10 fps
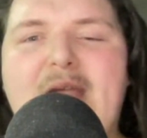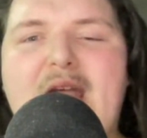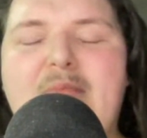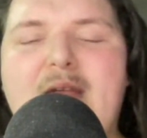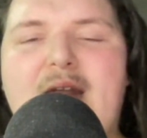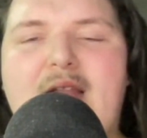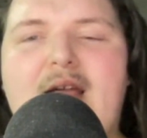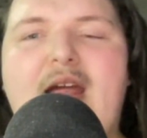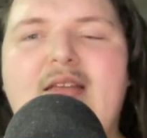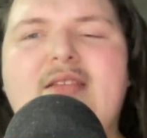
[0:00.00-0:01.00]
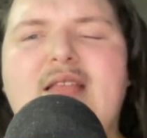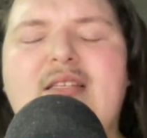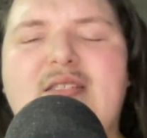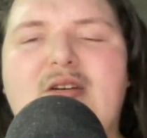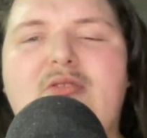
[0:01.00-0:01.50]
game in L.A. I think that
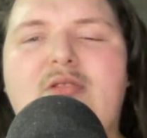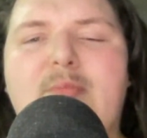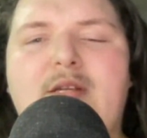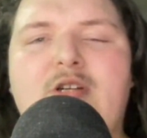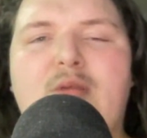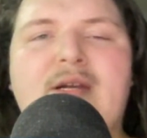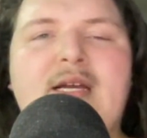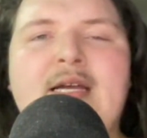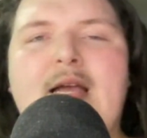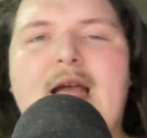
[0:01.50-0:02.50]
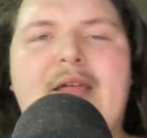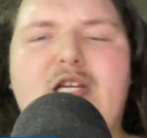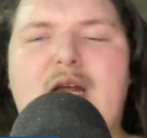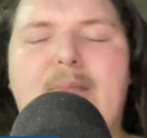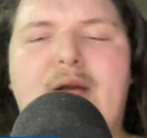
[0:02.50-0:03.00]
that's still to be determined, and
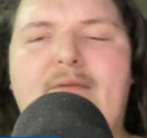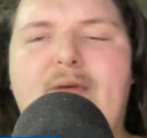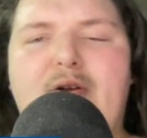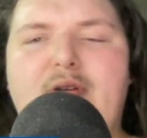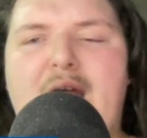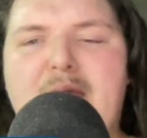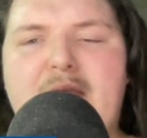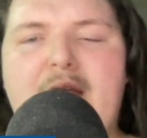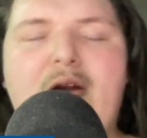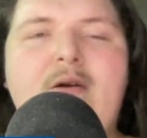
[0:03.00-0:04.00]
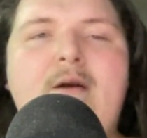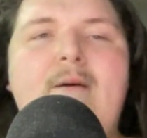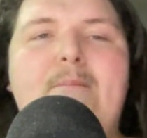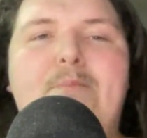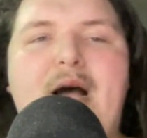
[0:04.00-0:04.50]
they just kind of put a filler time in there.
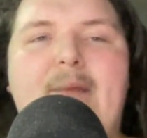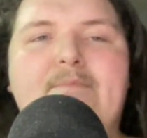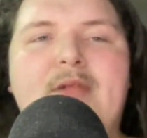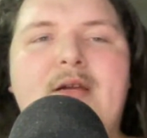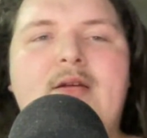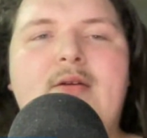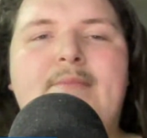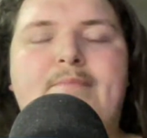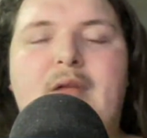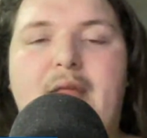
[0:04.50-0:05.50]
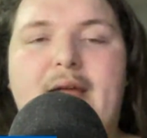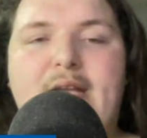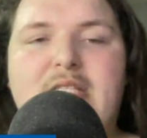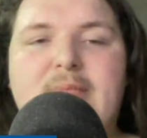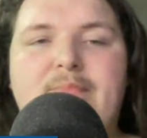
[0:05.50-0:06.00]
But
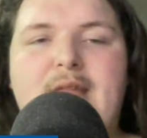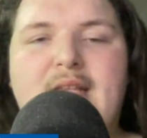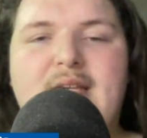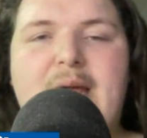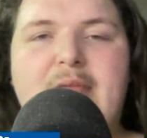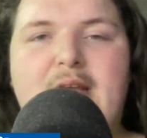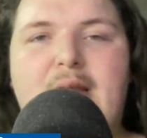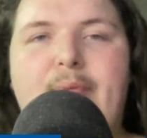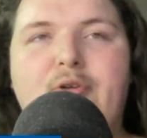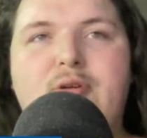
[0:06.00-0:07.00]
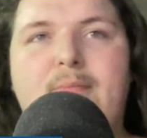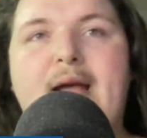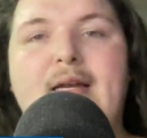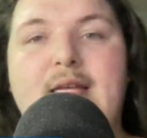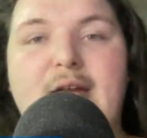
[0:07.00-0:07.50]
nonetheless, that's a game that the Clippers
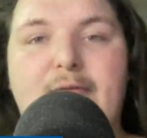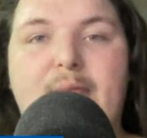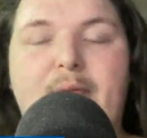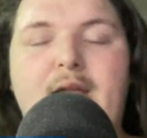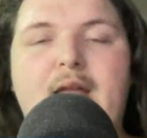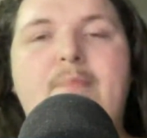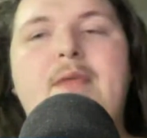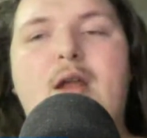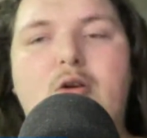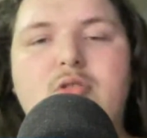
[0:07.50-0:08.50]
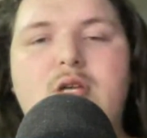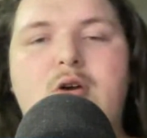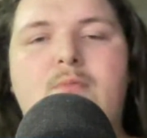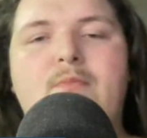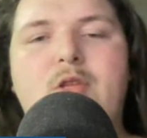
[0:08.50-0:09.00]
might need for the play-in, and
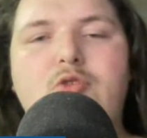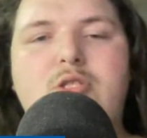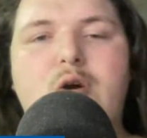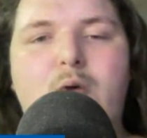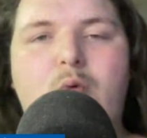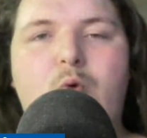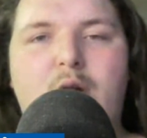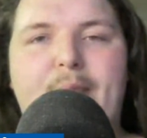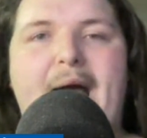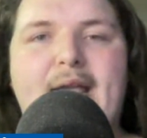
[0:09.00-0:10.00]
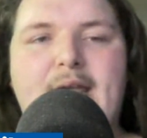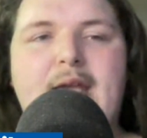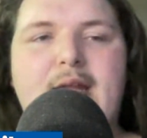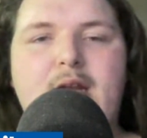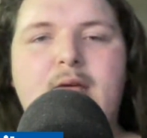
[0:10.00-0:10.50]
also you still want to work back
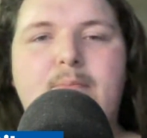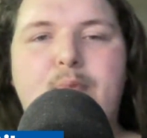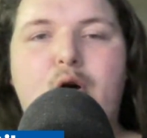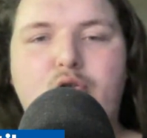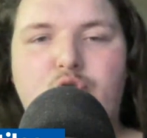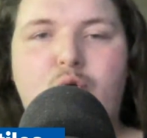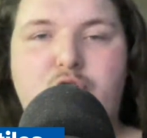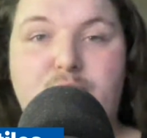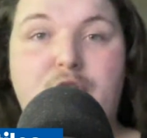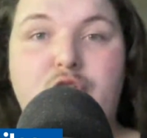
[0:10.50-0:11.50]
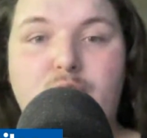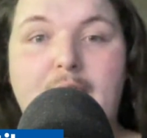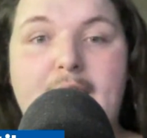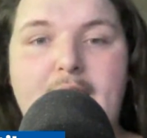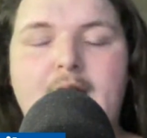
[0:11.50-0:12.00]
in Paul George as much as you
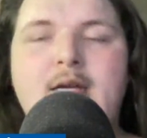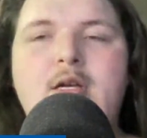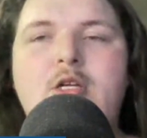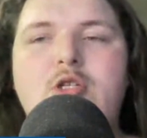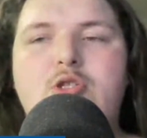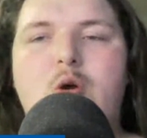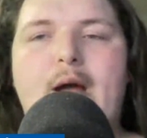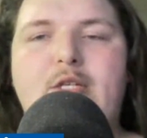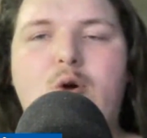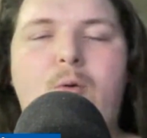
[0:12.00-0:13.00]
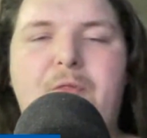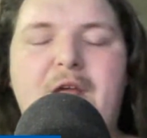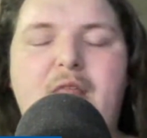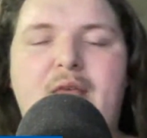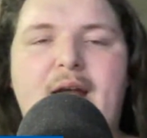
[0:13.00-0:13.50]
can. So I don't
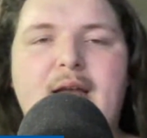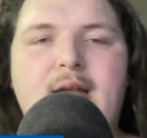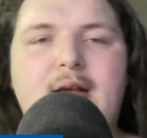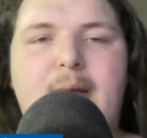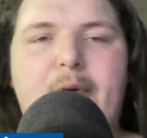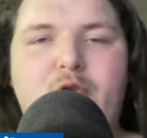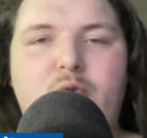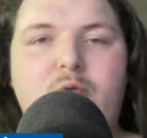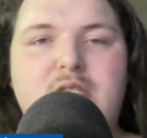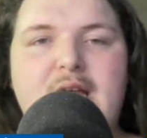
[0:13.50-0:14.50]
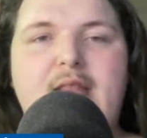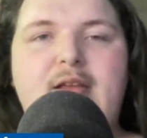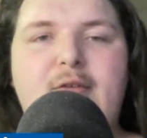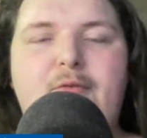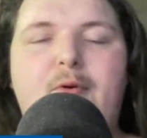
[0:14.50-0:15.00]
think that Paul George will sit,
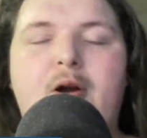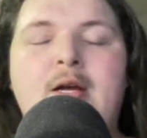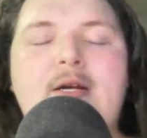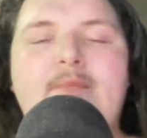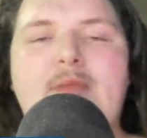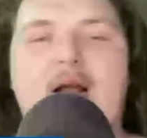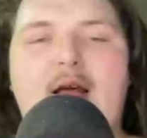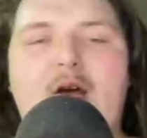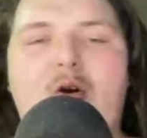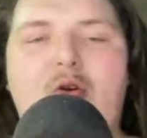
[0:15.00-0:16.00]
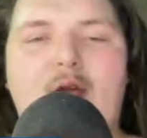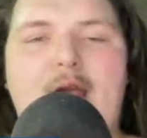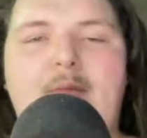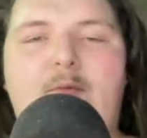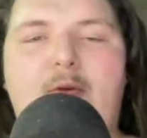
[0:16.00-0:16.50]
therefore a lot harder
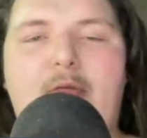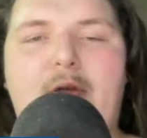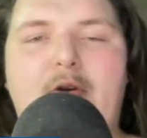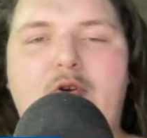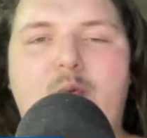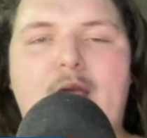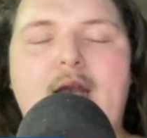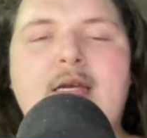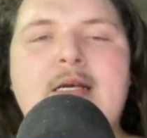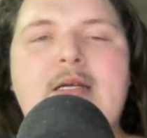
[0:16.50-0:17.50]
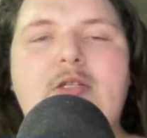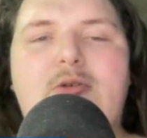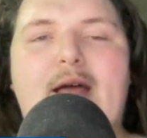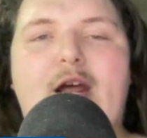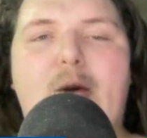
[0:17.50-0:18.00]
game for the Thunder to win,
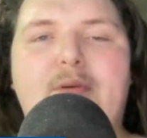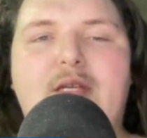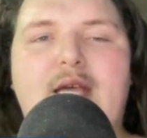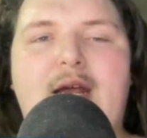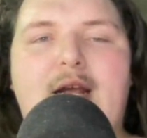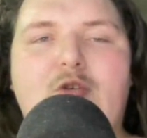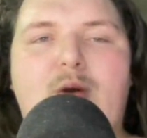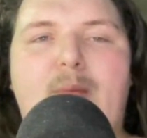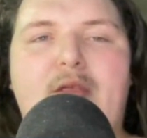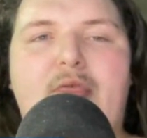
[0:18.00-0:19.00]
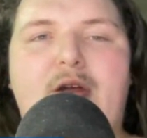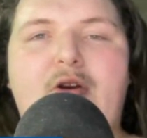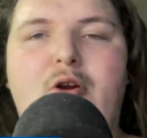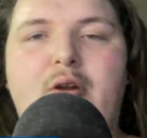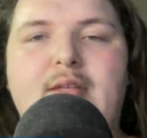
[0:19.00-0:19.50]
so that helps the Tank as well. But the
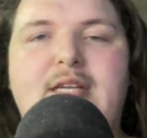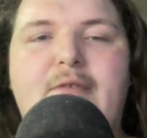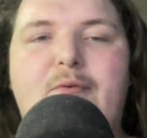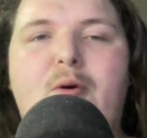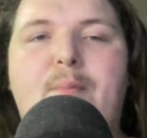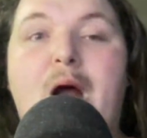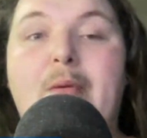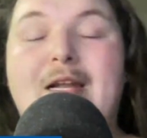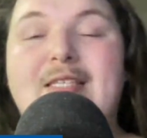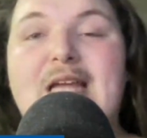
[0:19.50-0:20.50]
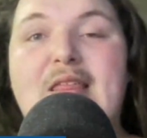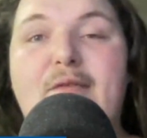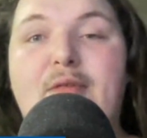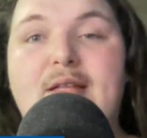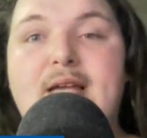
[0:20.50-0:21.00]
Thunder currently sit at 4, probably going to stay
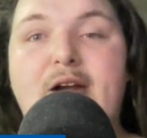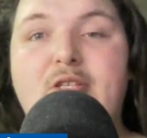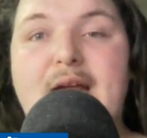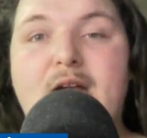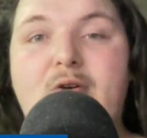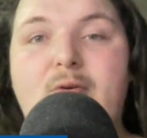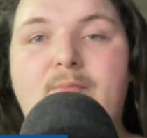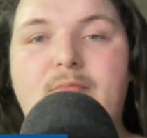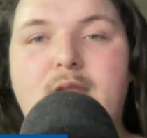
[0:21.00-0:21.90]
there for the entire cycle.